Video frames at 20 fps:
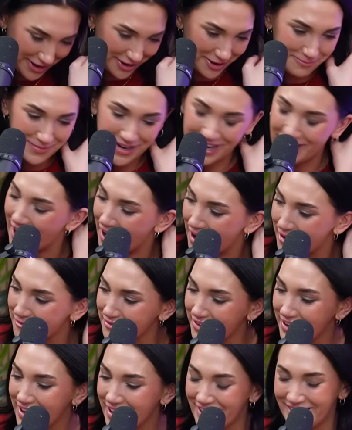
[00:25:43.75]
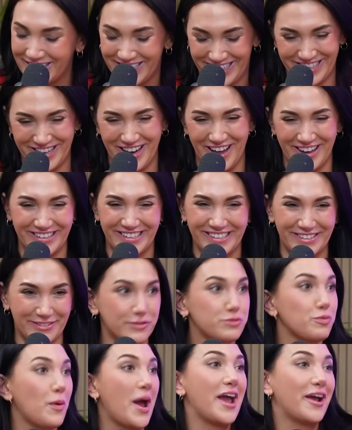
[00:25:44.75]
on me. Like
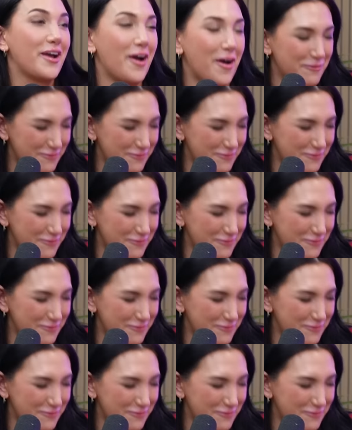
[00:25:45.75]
it's weighing on